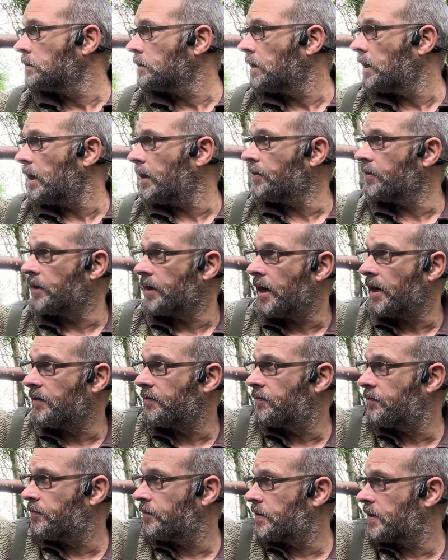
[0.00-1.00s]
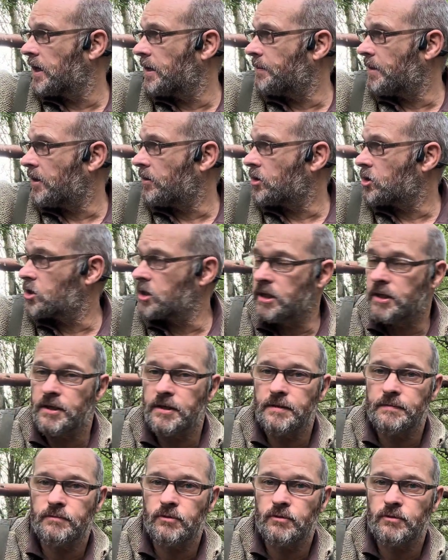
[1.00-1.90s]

and the knife came out the sheath.